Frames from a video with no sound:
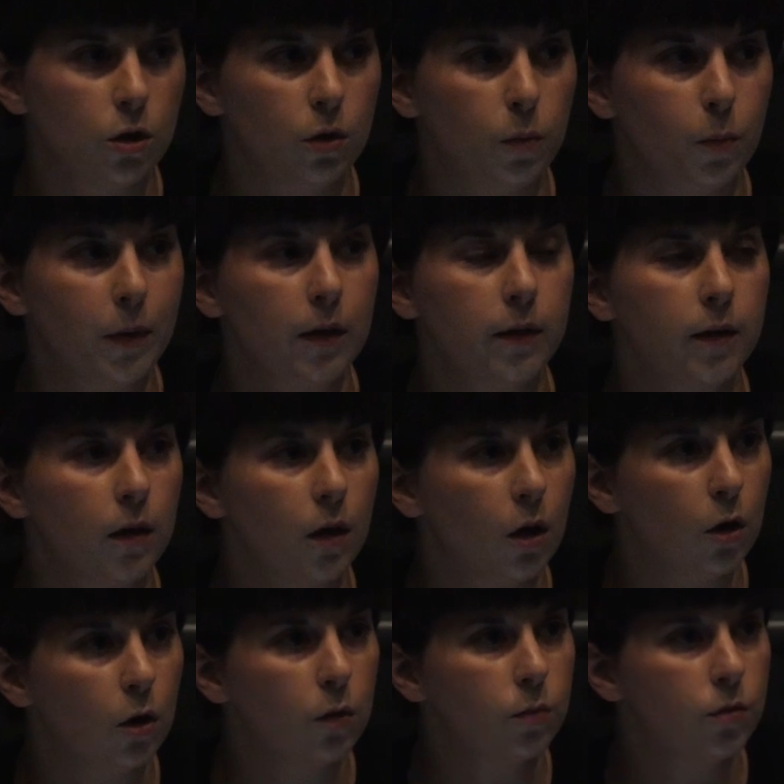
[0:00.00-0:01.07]
to building
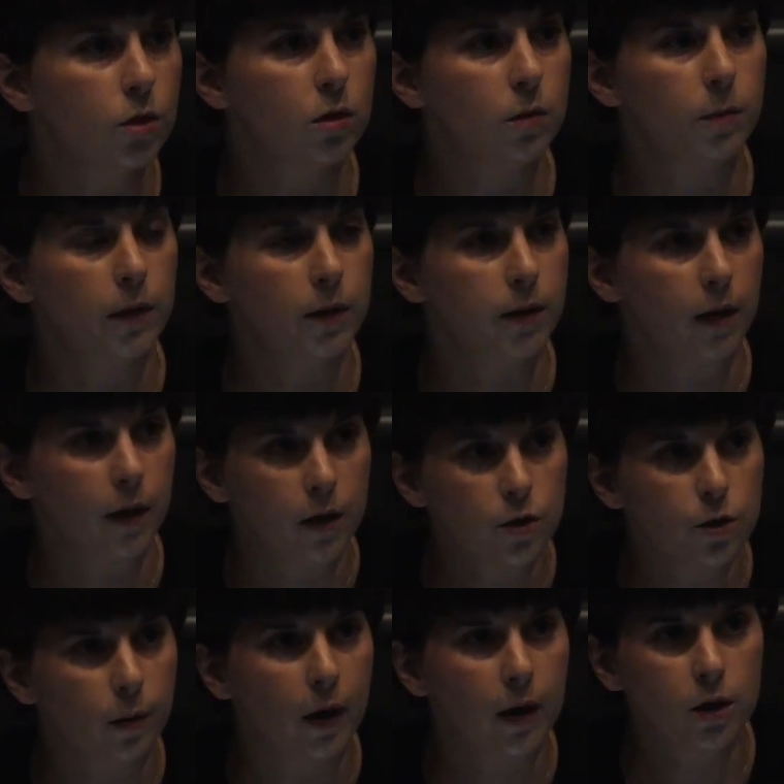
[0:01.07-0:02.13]
homes, to building
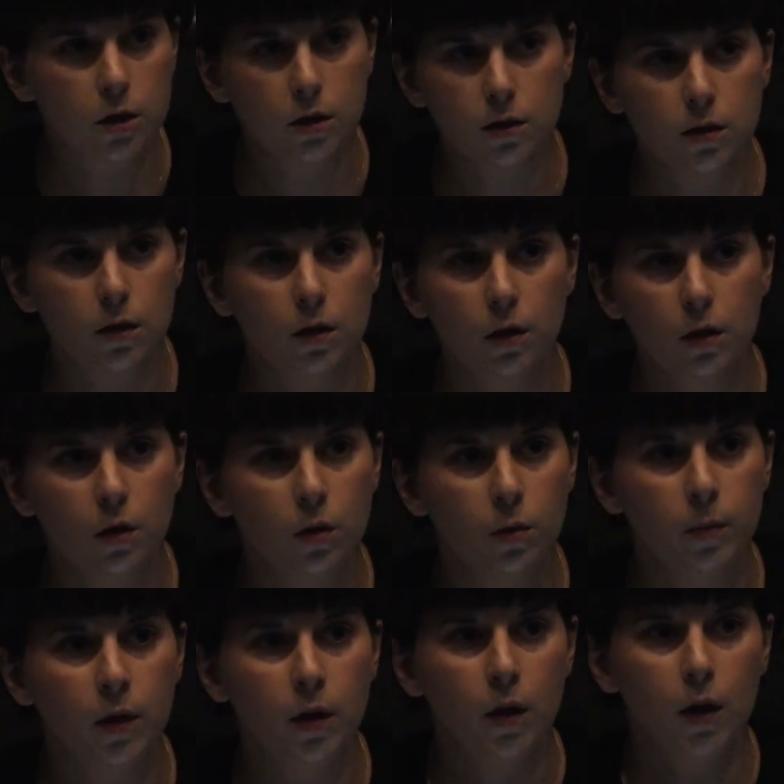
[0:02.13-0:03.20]
interactions in the
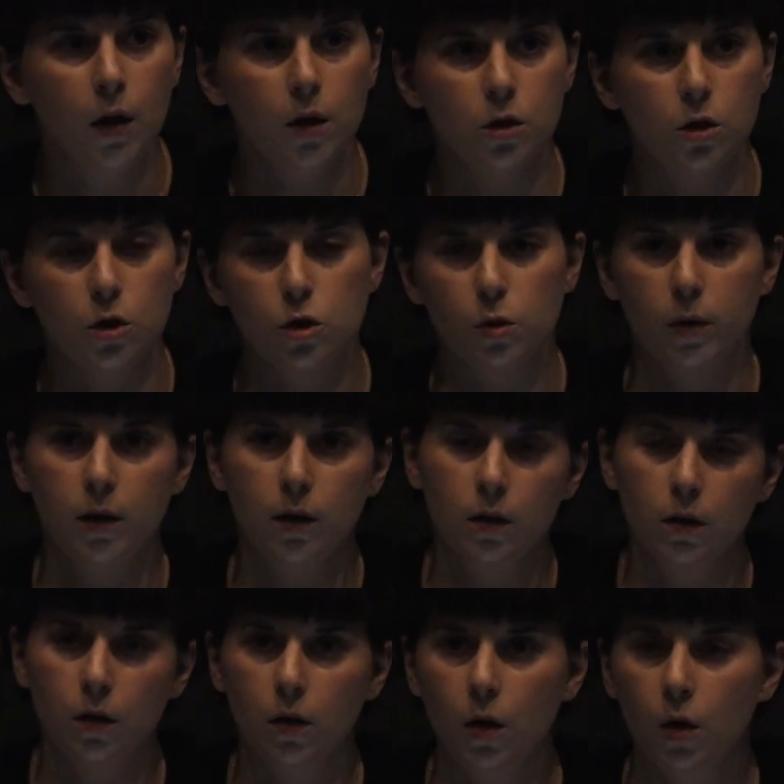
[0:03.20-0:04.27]
home, to treating
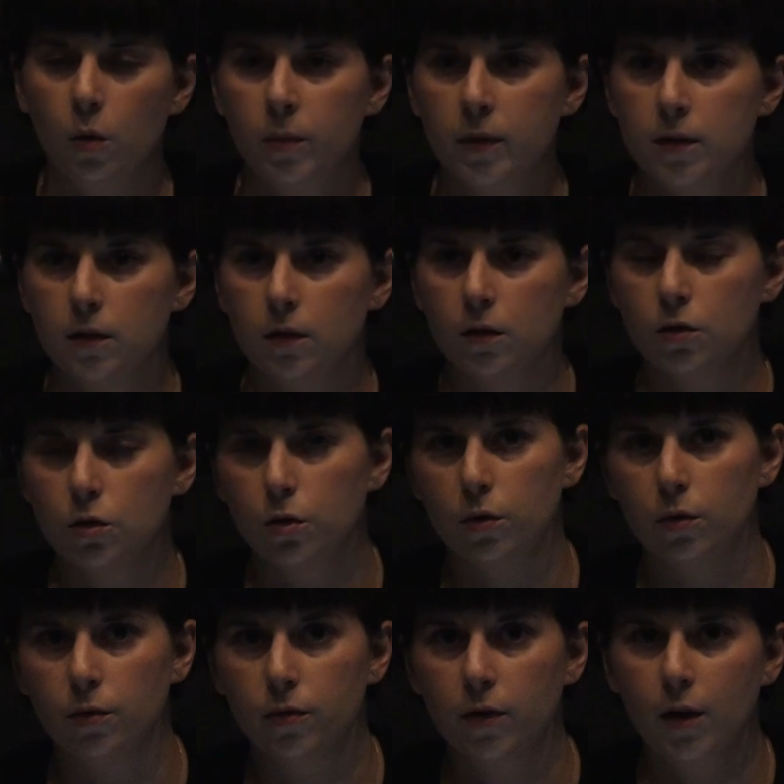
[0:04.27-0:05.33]
the home as a sort
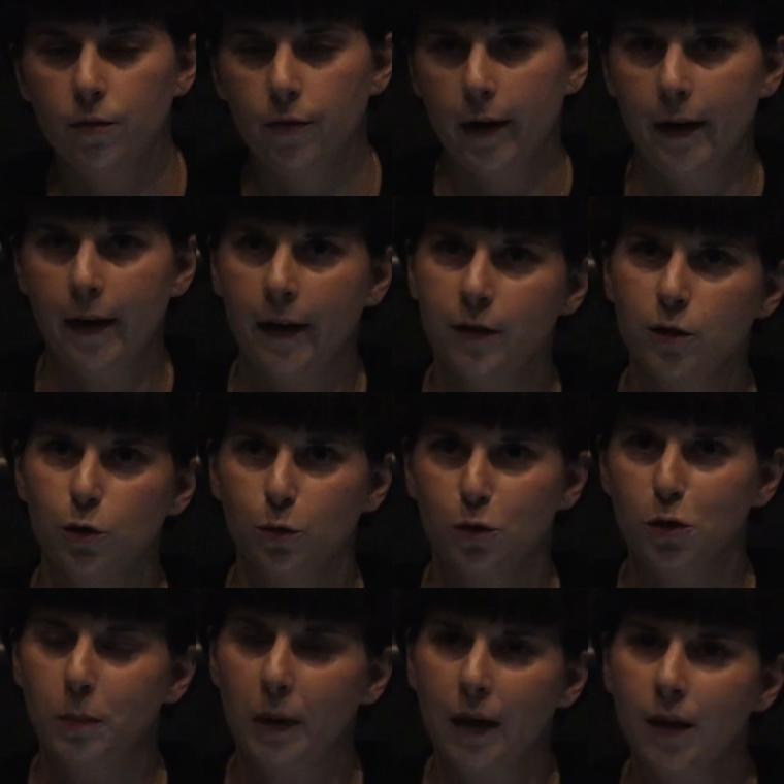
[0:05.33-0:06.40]
of financial
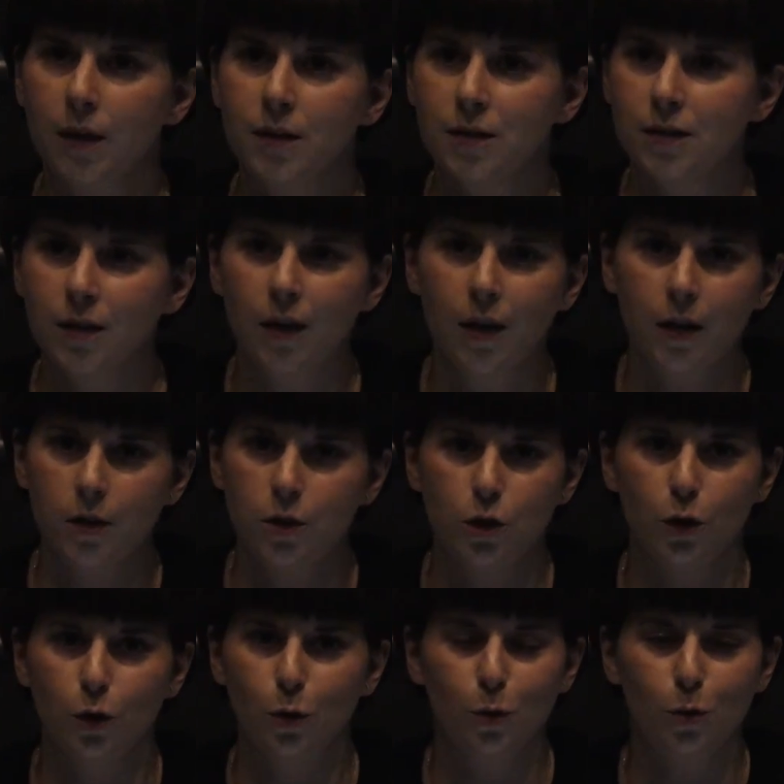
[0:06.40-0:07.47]
space,
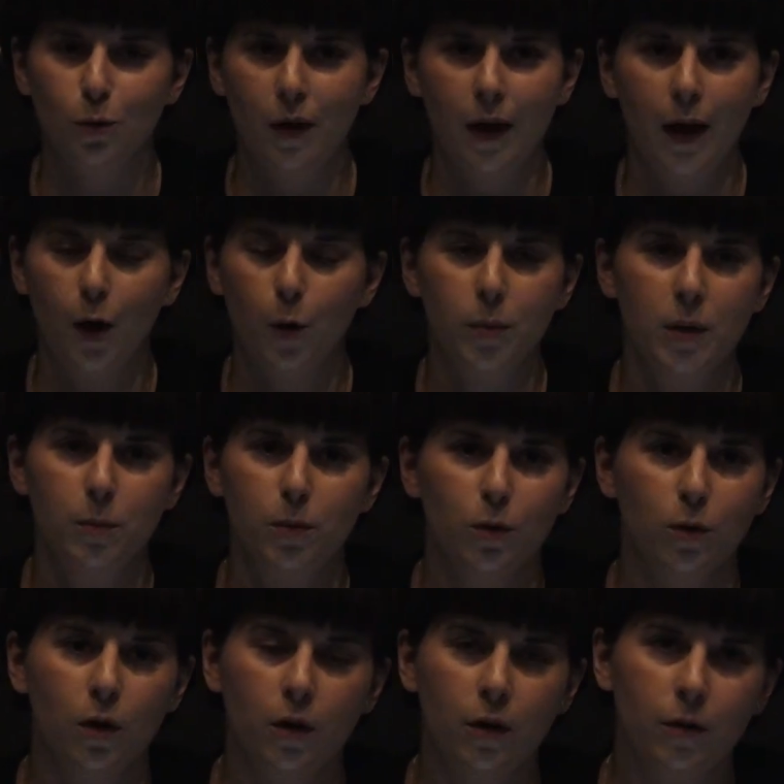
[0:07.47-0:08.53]
to how people
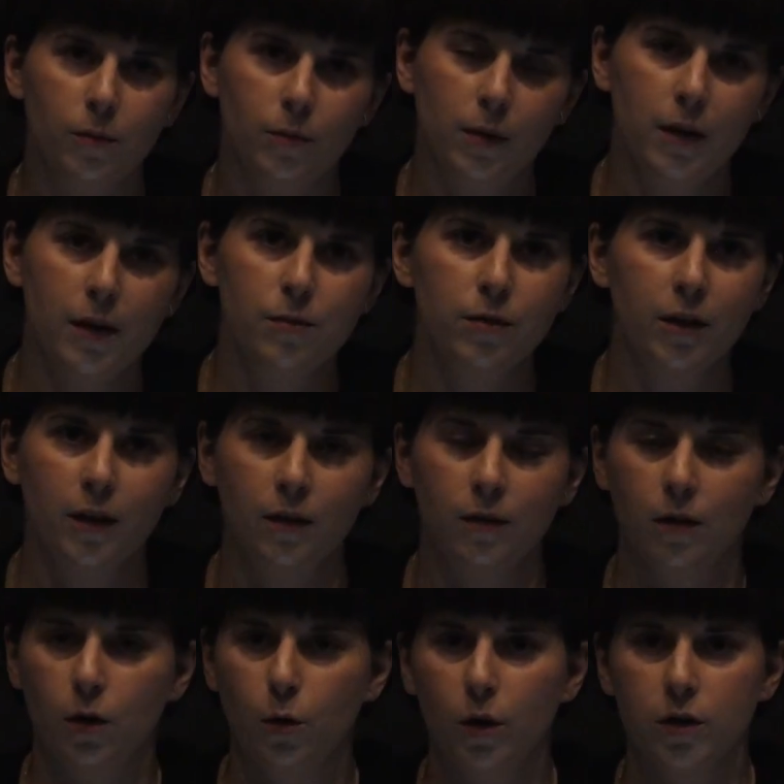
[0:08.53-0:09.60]
are living
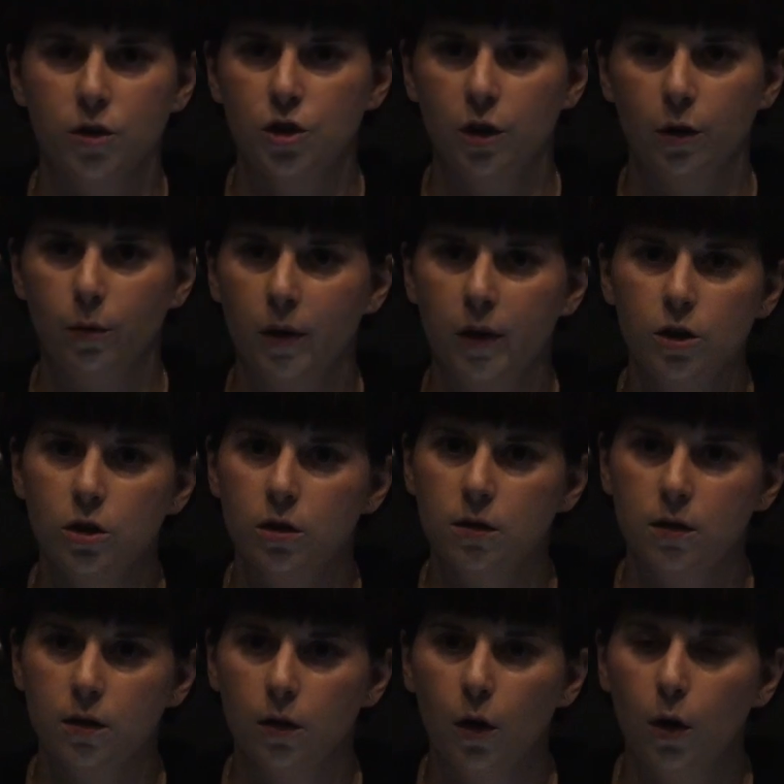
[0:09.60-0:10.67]
across
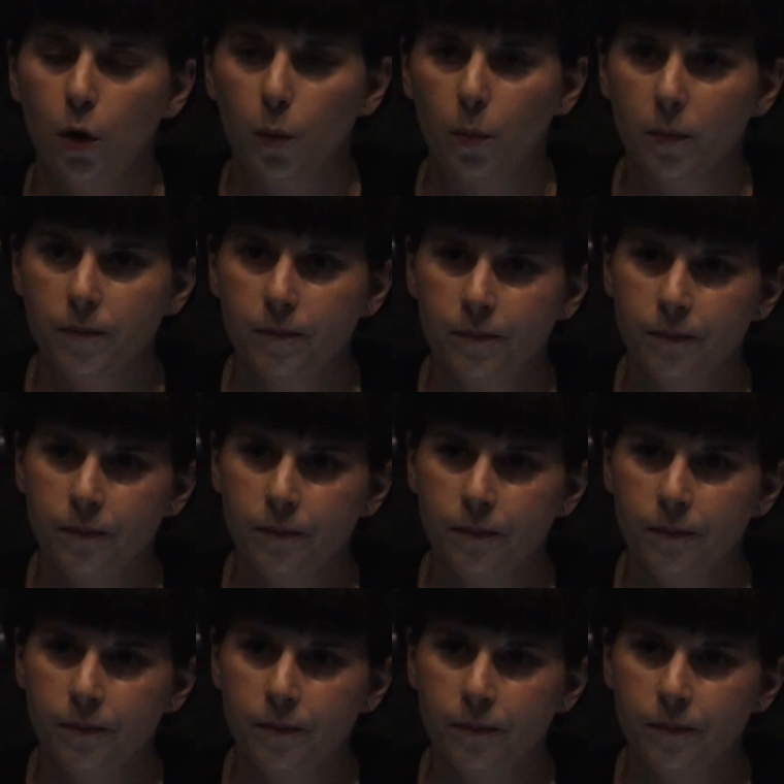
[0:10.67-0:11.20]
generations in a home.